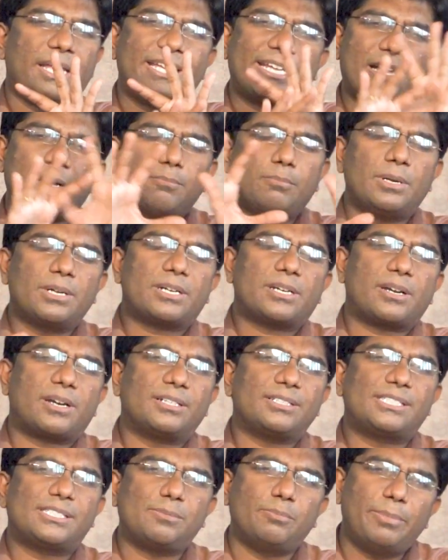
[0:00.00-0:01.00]
come
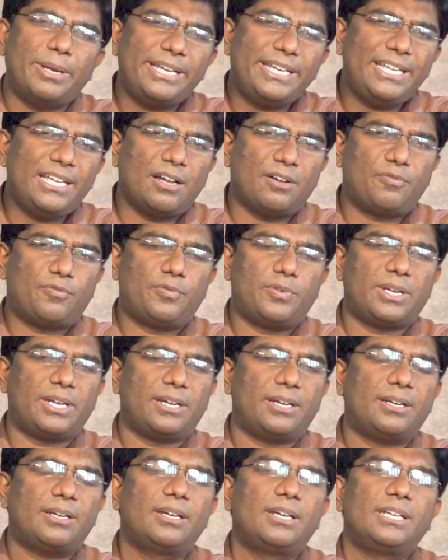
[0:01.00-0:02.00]
across many of
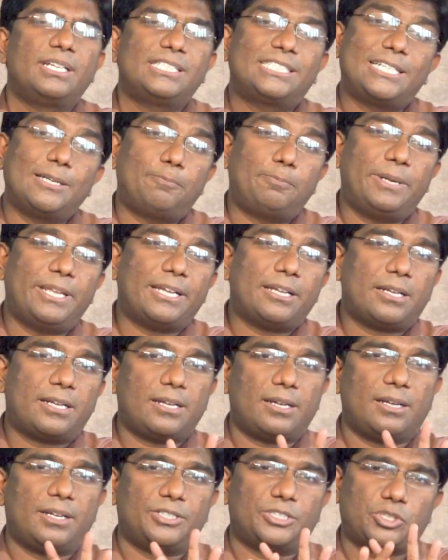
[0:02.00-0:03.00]
septic
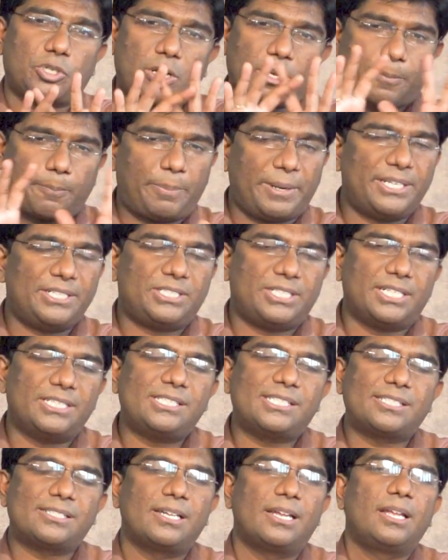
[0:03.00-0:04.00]
shock
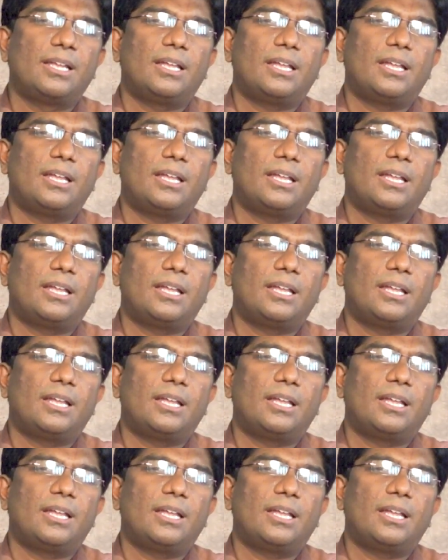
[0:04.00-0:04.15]
patients